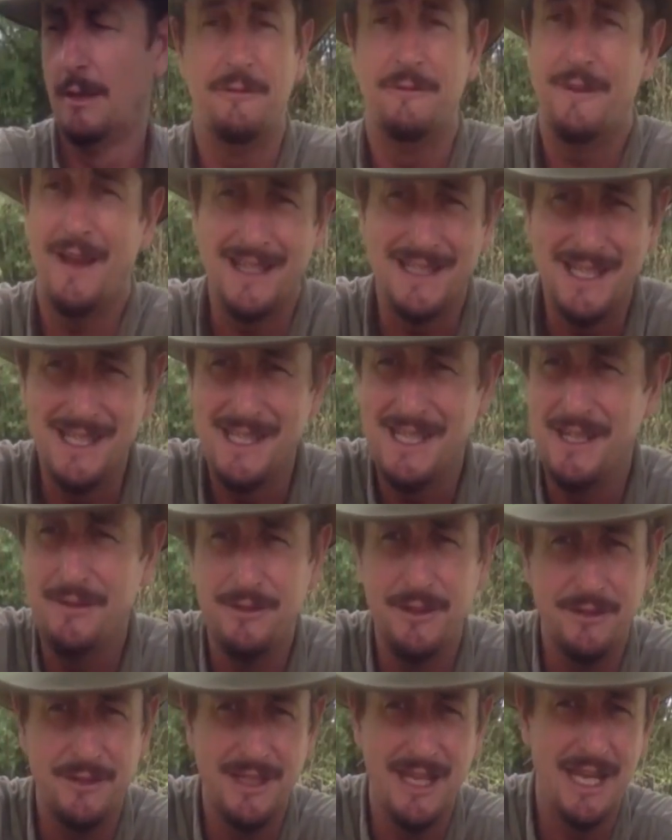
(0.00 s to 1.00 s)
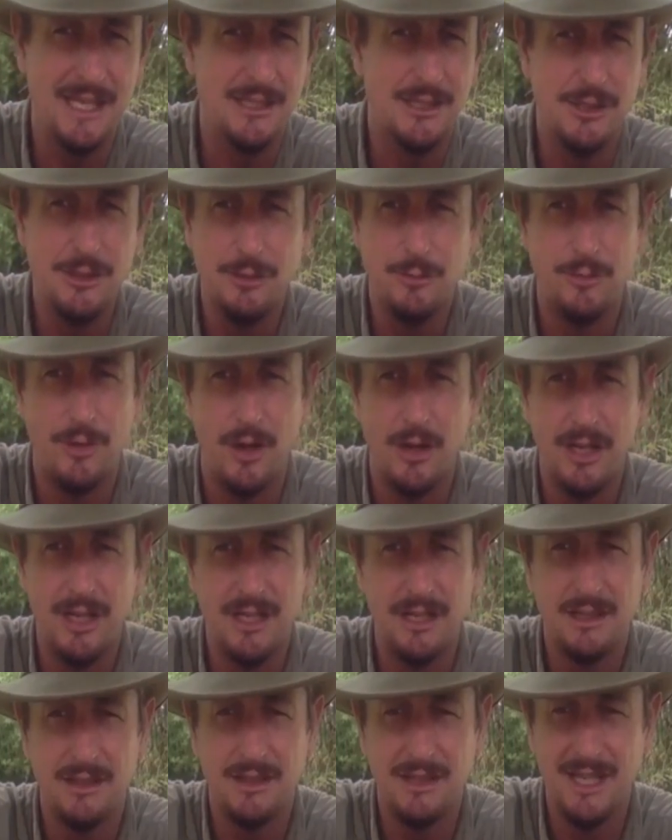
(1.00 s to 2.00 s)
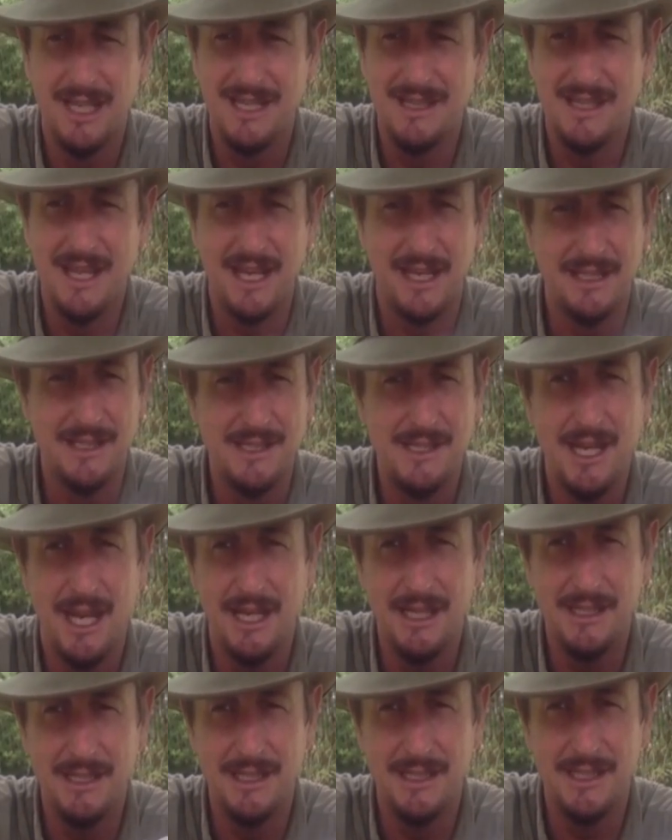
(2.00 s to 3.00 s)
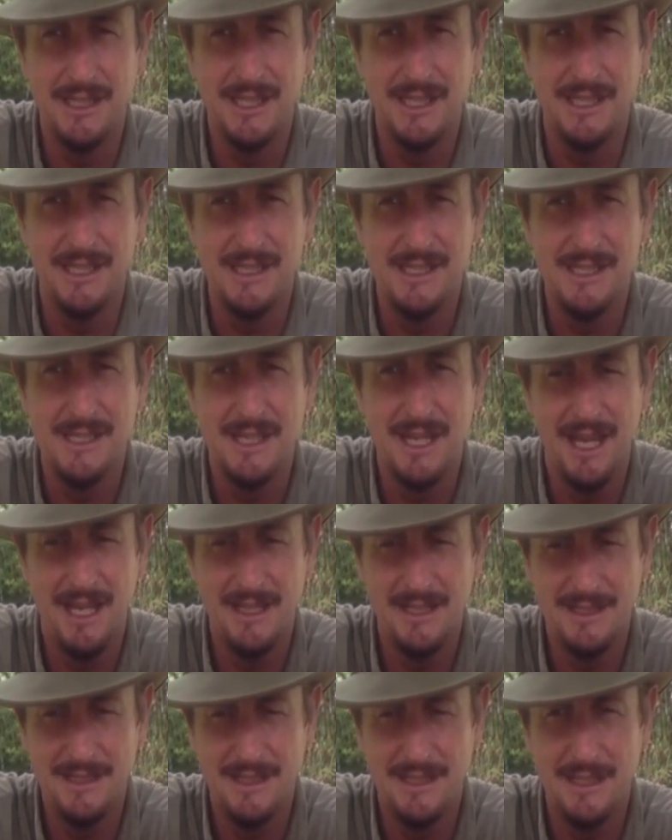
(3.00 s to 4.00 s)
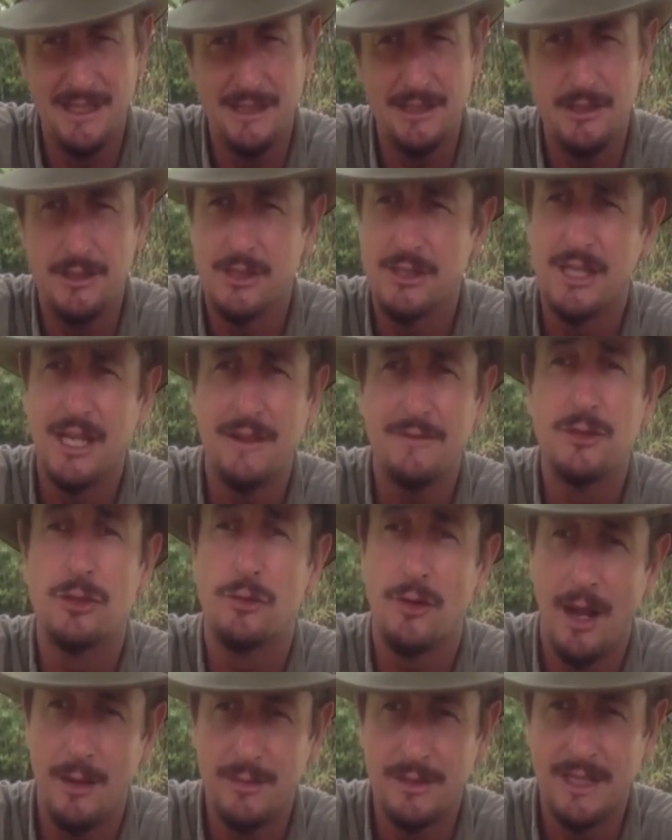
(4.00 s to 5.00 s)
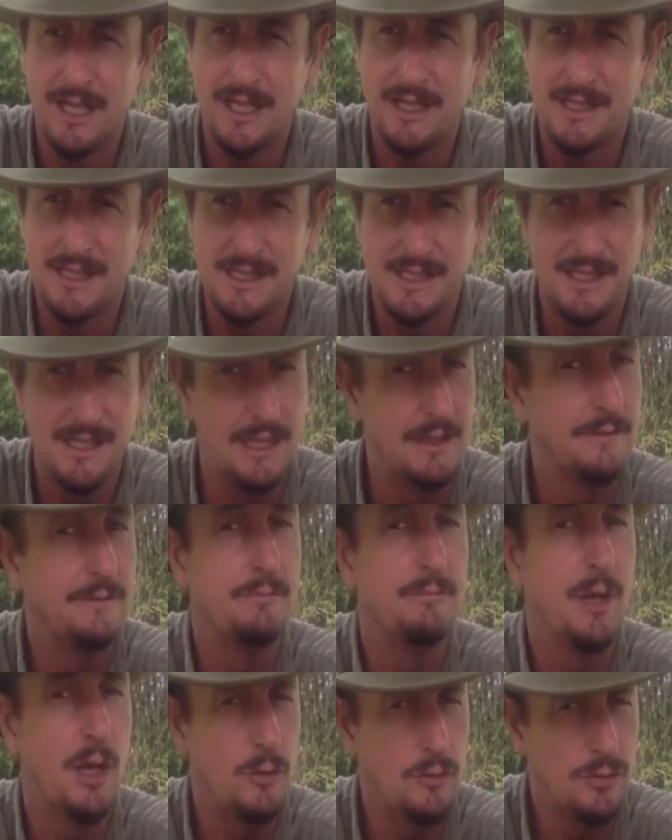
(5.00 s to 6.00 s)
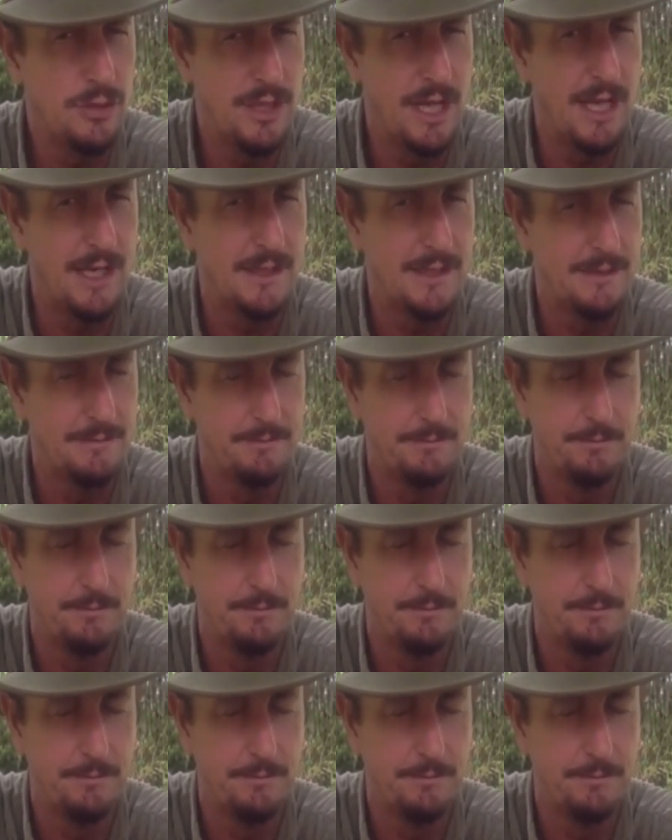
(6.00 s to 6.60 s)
Fact is, even if the eggs do break, they're contained in these, and you just have scrambled eggs instead of poached eggs.